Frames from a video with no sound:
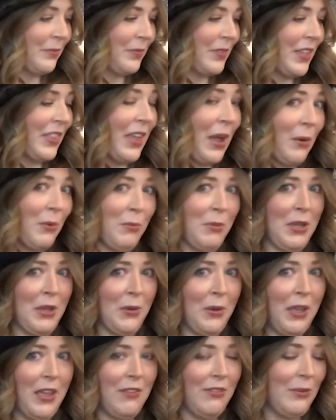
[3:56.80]
That would be
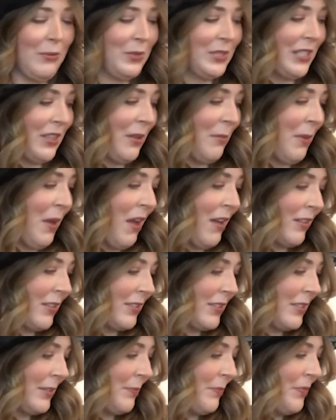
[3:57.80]
okay if it was in the box.
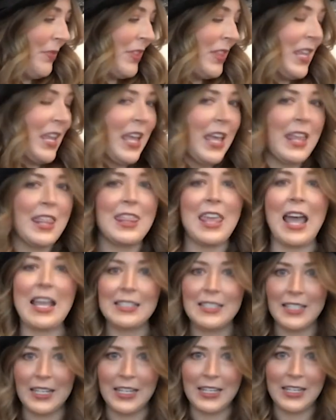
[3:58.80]

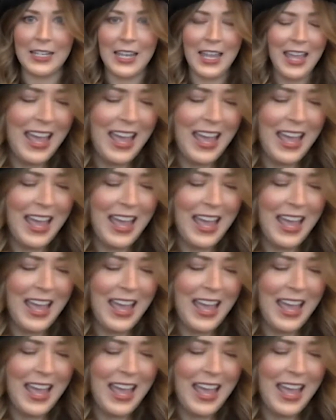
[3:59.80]
That's it.